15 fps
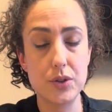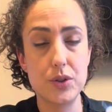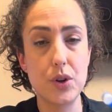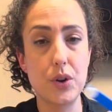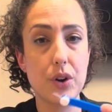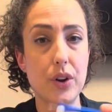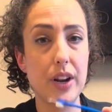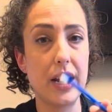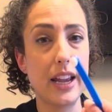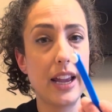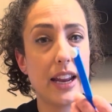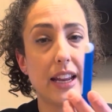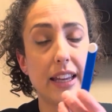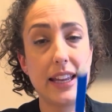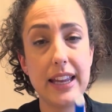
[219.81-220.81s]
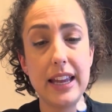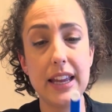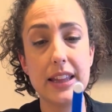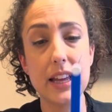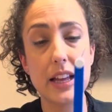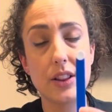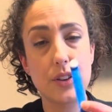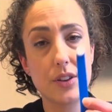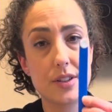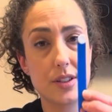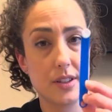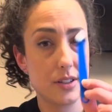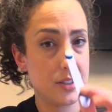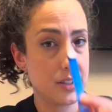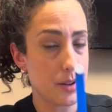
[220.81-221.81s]
So you're going to get a key that
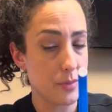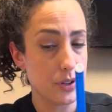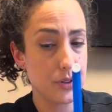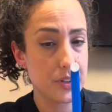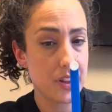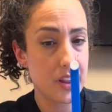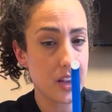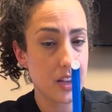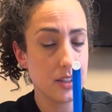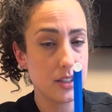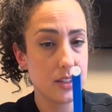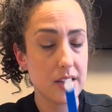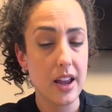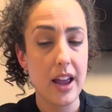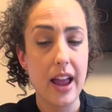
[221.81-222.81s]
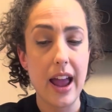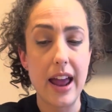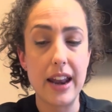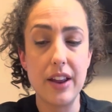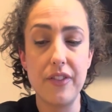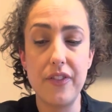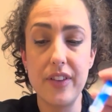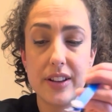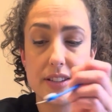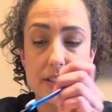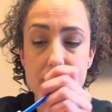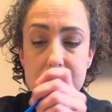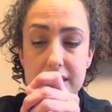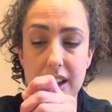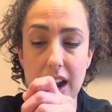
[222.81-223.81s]
looks similar to this, and it fits
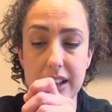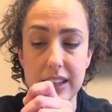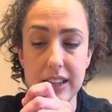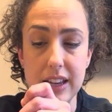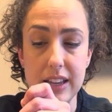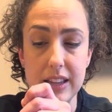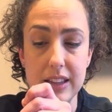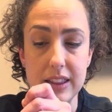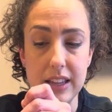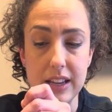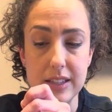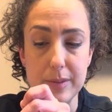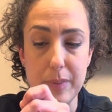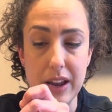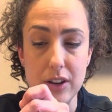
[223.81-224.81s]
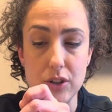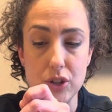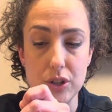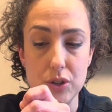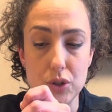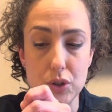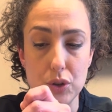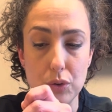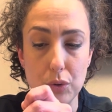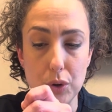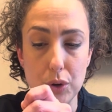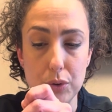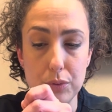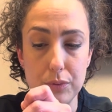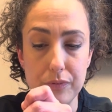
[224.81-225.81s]
inside the expansion
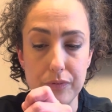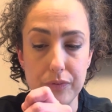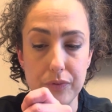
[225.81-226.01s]
screw,